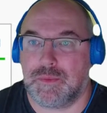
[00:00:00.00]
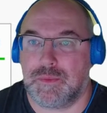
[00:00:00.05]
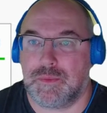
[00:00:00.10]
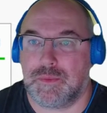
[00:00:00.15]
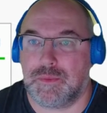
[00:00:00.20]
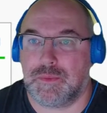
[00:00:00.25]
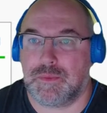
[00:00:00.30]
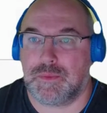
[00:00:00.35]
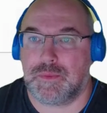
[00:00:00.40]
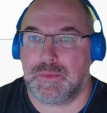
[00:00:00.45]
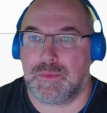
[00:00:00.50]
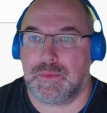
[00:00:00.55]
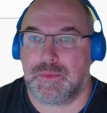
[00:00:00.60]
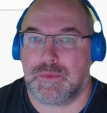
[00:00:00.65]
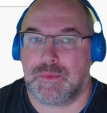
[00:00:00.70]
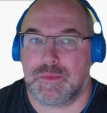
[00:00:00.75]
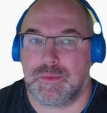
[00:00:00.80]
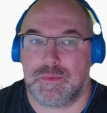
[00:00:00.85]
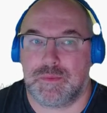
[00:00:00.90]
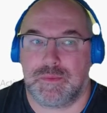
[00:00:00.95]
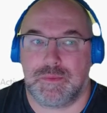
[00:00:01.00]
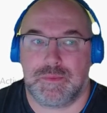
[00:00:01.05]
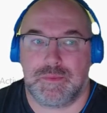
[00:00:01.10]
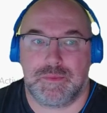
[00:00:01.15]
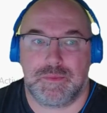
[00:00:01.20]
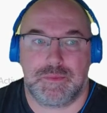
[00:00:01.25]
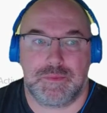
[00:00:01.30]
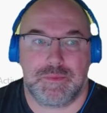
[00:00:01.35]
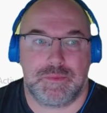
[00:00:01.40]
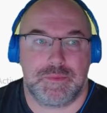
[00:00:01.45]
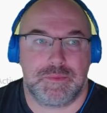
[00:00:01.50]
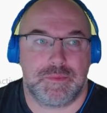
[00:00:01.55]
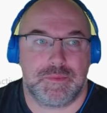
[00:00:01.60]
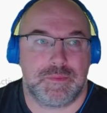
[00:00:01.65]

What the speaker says: (silence)